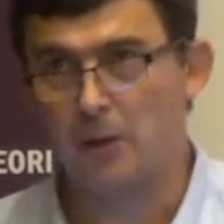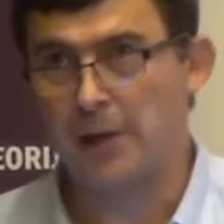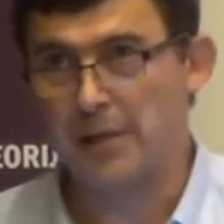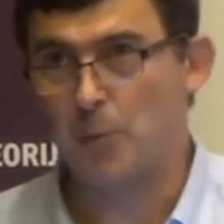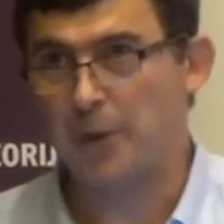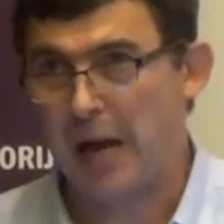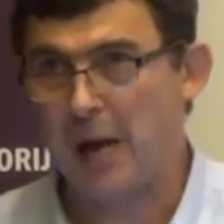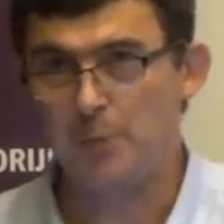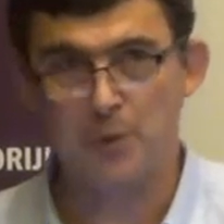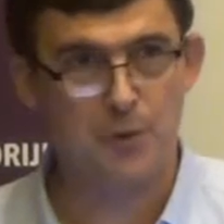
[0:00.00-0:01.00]
is what
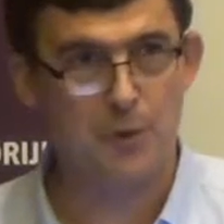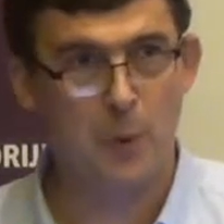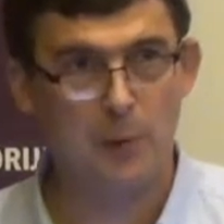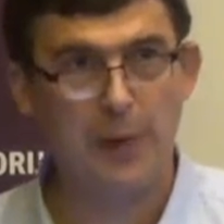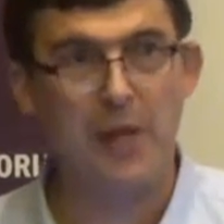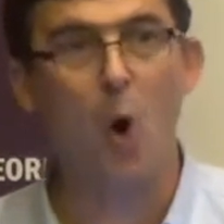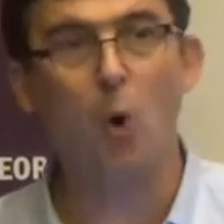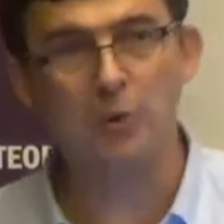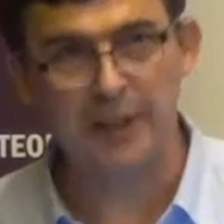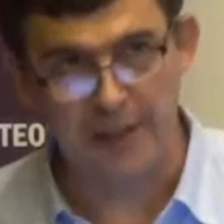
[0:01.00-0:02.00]
happens when we
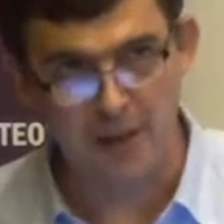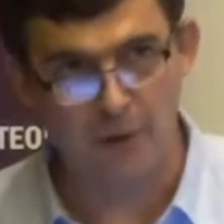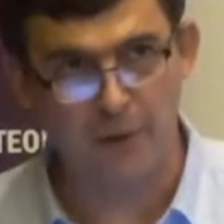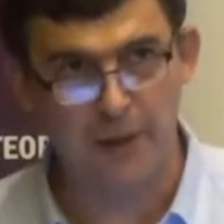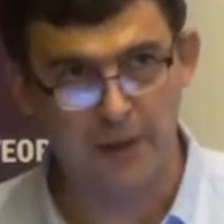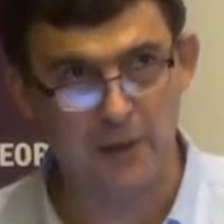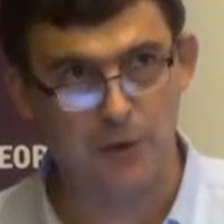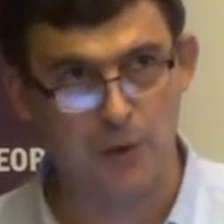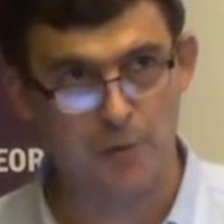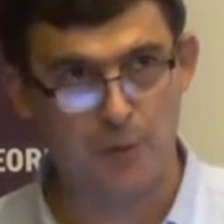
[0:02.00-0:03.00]
only think in
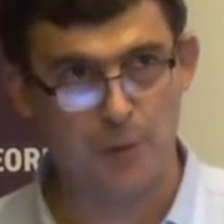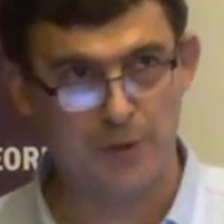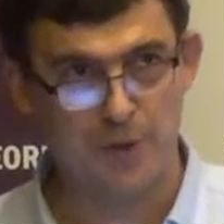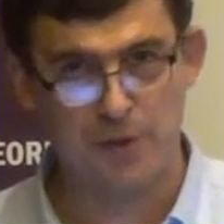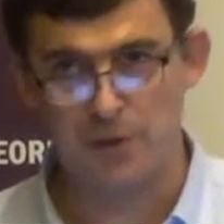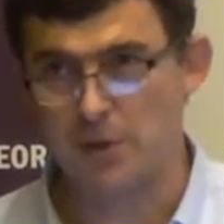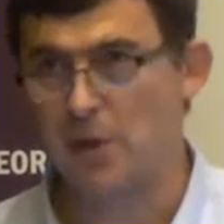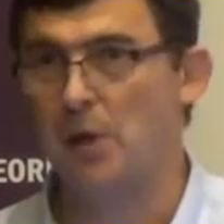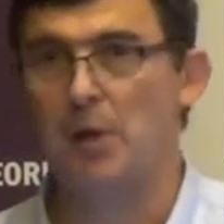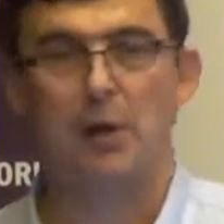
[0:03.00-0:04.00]
terms of resistance.
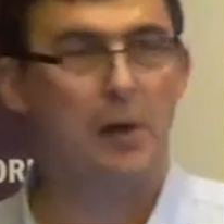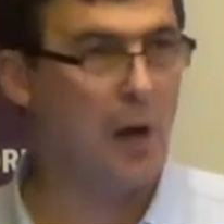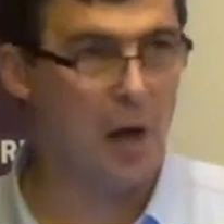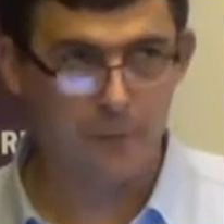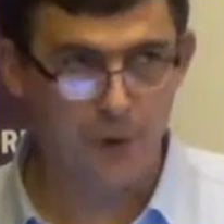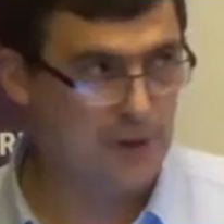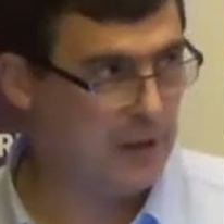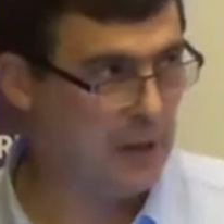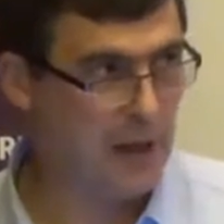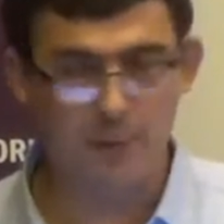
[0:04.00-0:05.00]

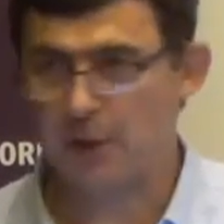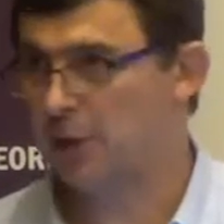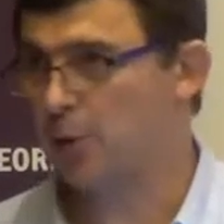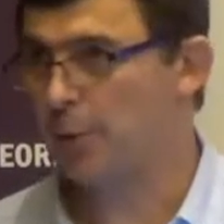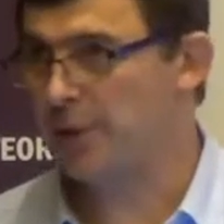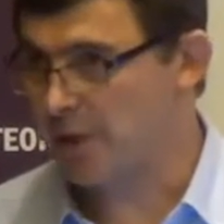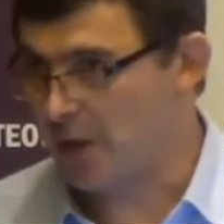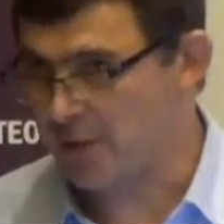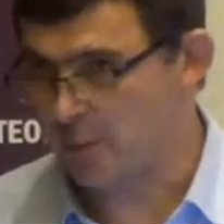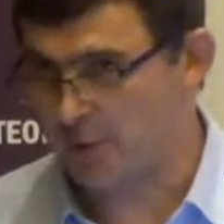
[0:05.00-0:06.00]
Obviously, I'm not
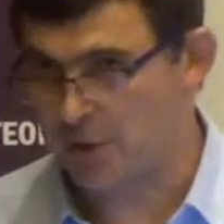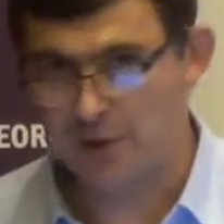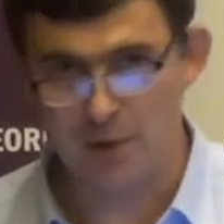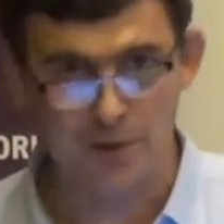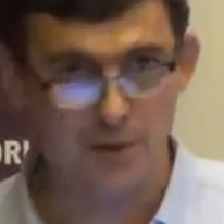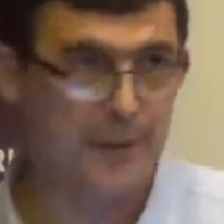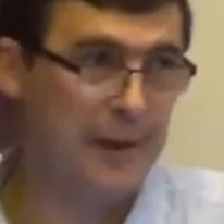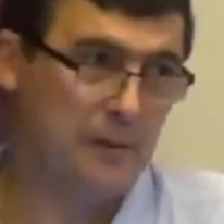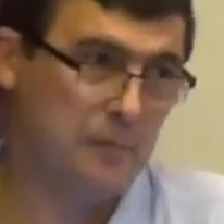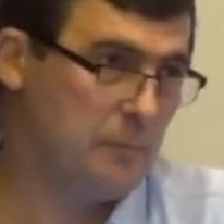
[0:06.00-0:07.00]
criticizing resistance,
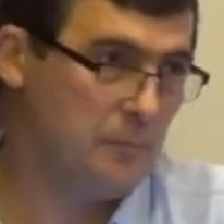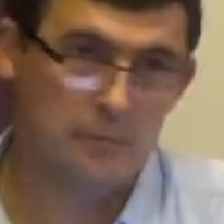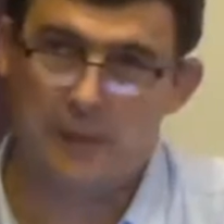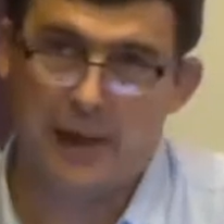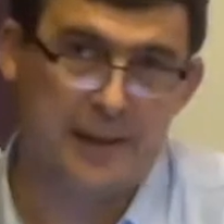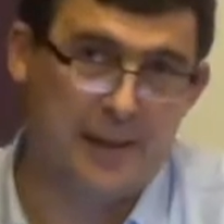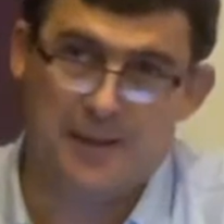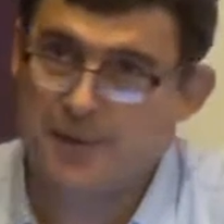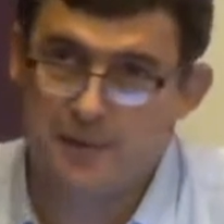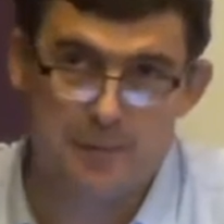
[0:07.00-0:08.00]
and I
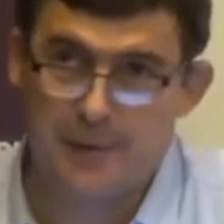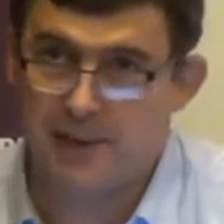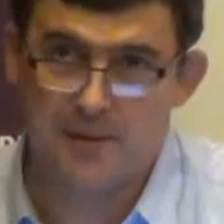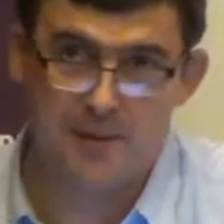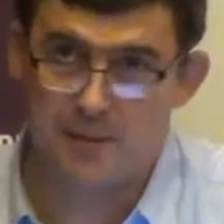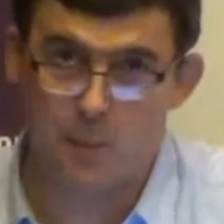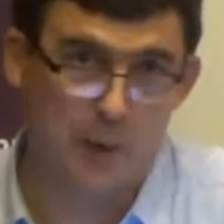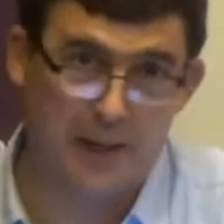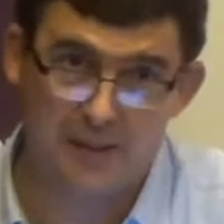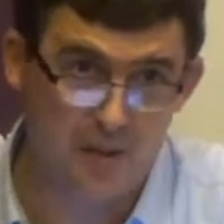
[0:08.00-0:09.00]
guess that's what
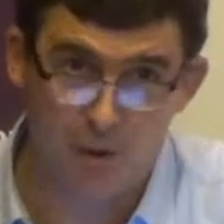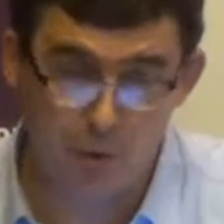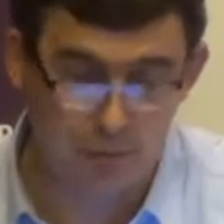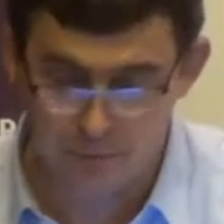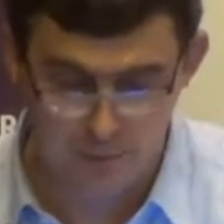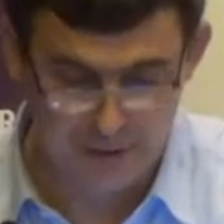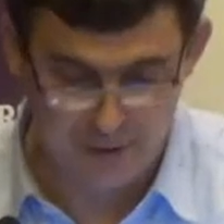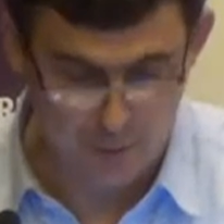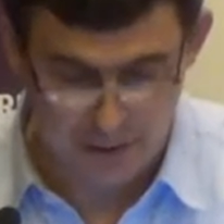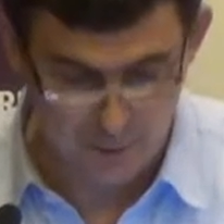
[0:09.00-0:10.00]
I do, is
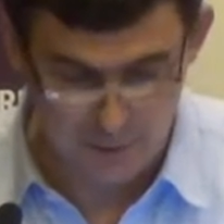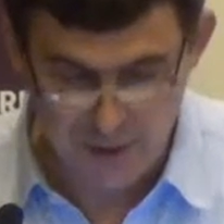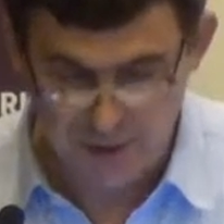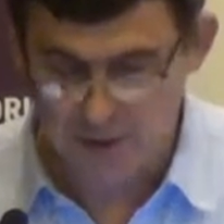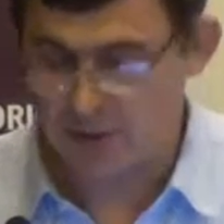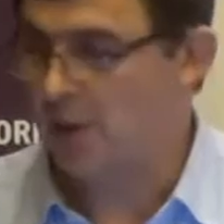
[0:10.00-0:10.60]
try to resist.